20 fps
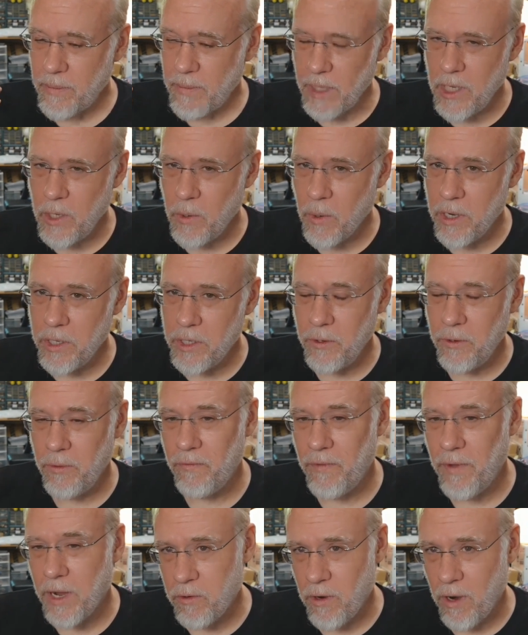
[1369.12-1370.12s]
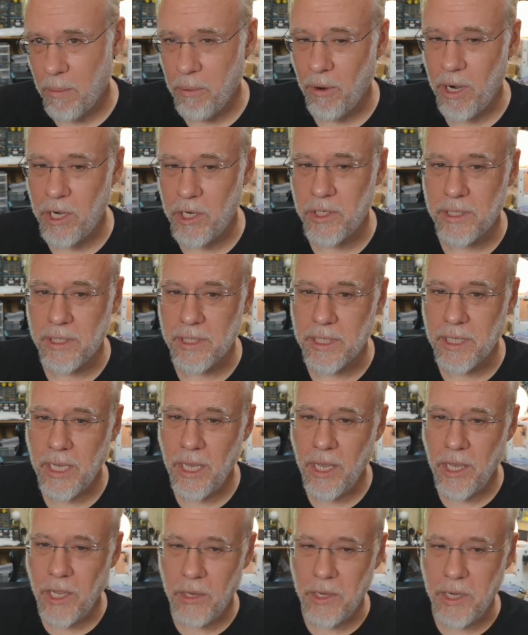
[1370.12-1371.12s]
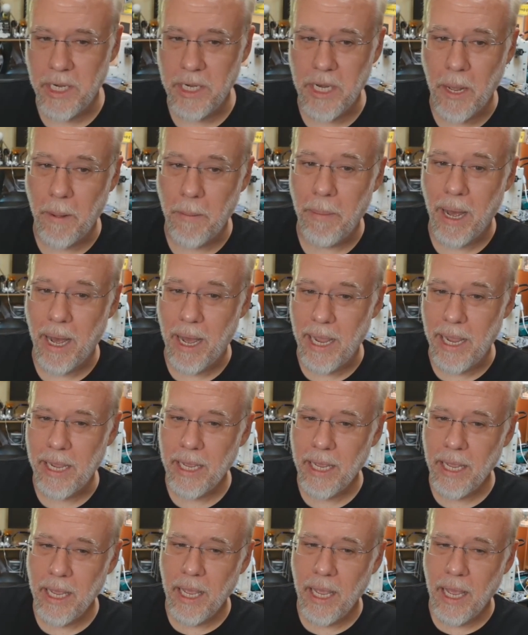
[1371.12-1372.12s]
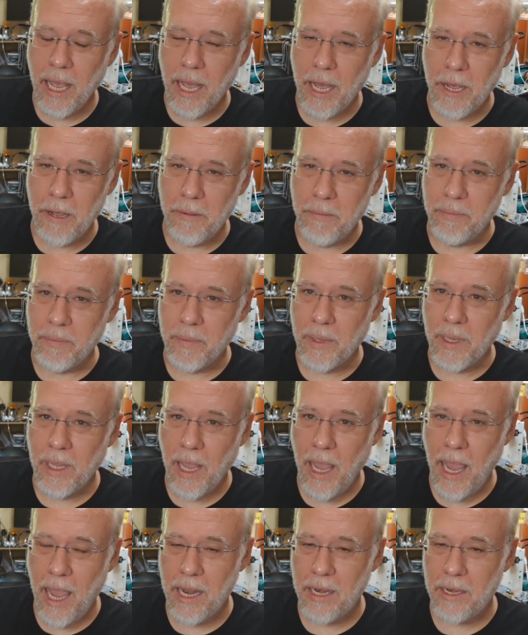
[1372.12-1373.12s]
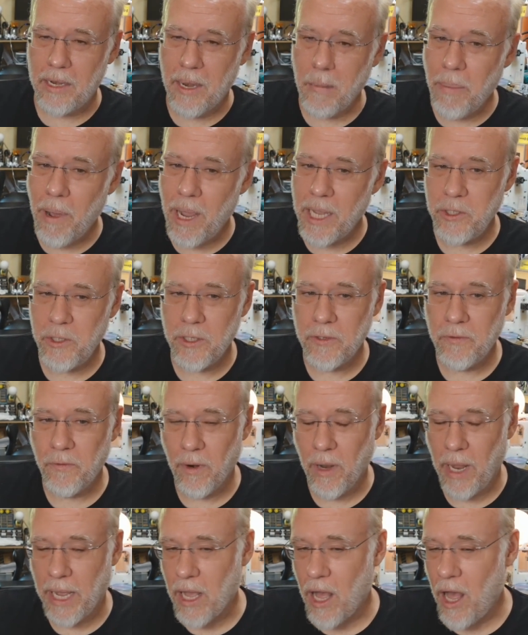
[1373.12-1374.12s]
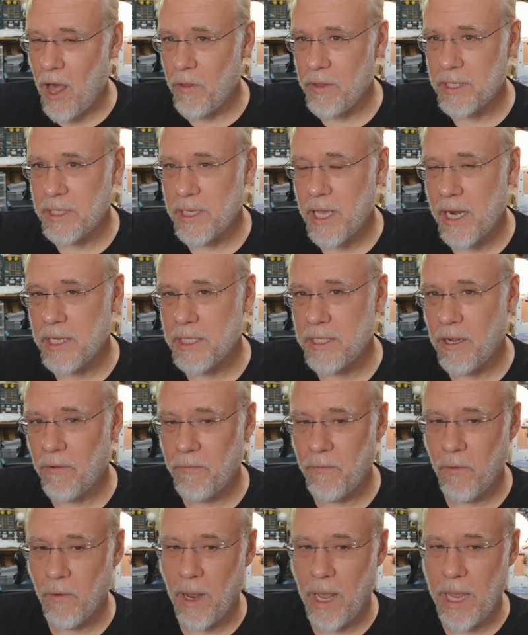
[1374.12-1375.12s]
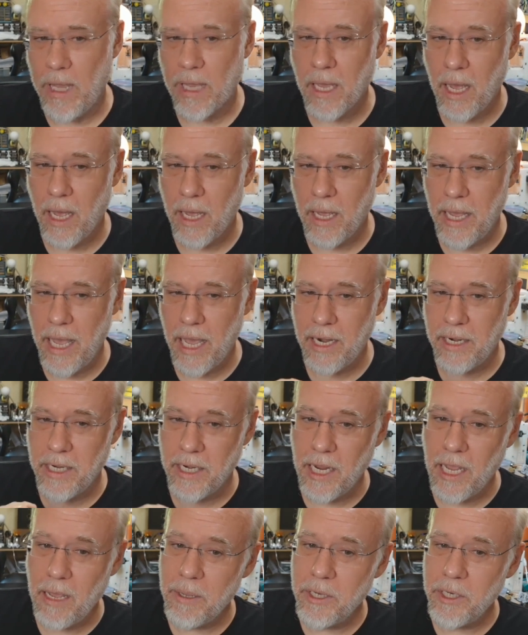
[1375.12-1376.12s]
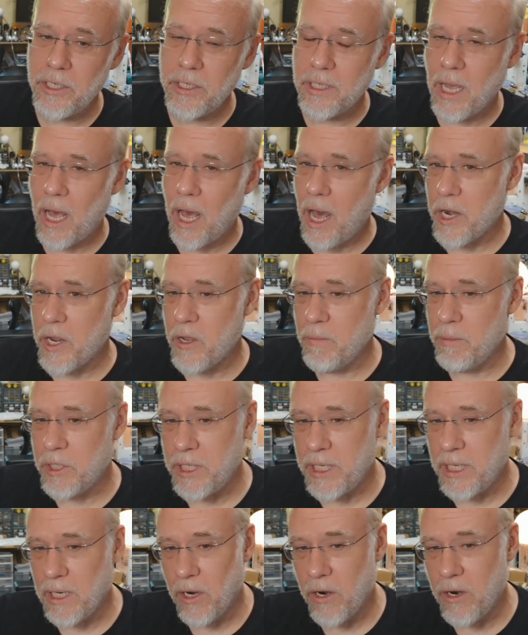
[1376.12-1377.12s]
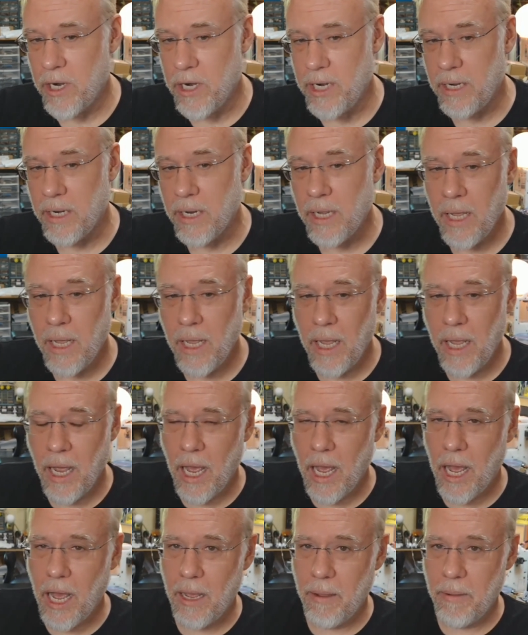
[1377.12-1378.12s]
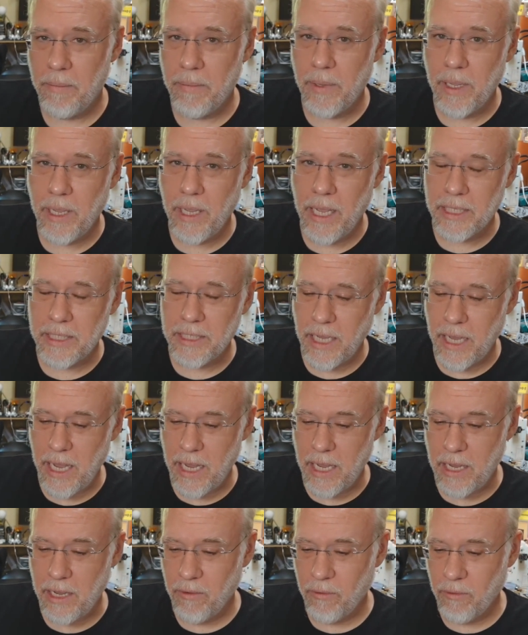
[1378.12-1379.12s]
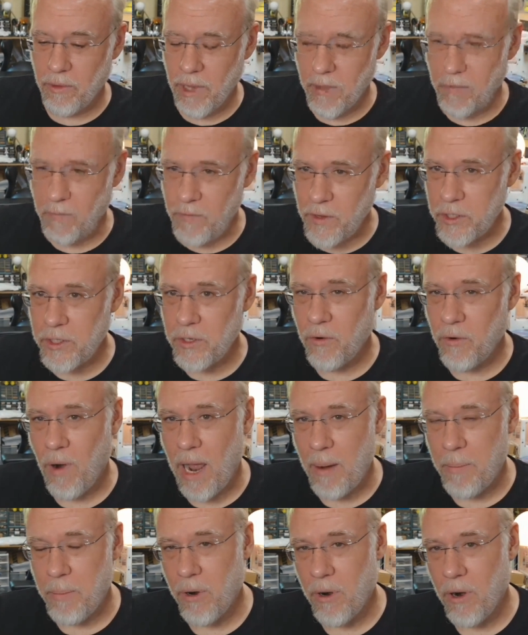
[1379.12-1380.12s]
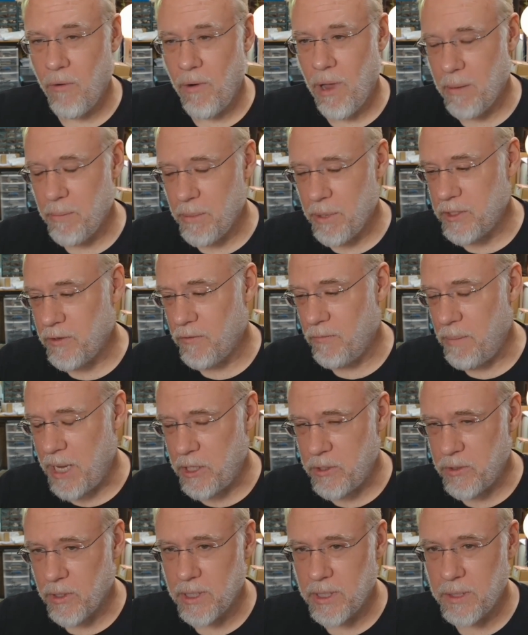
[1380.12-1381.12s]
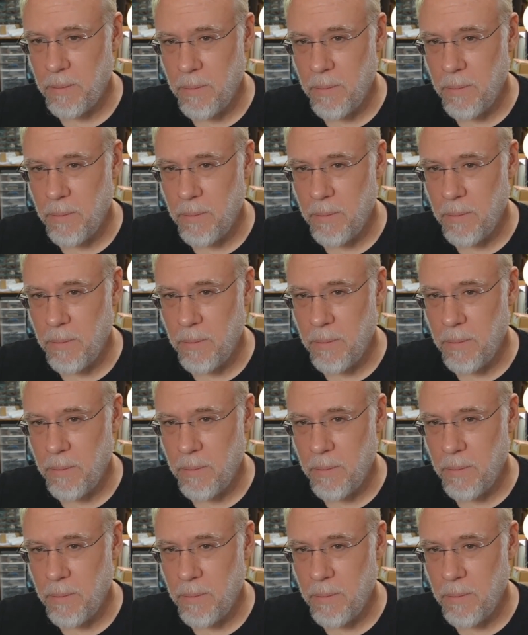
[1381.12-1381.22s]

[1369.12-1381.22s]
you want to do vector operations, you need NumPy. And NumPy is used for like all this kind of stuff for like editing images, audio, machine learning. It's a efficient wrapper around a bunch of matrix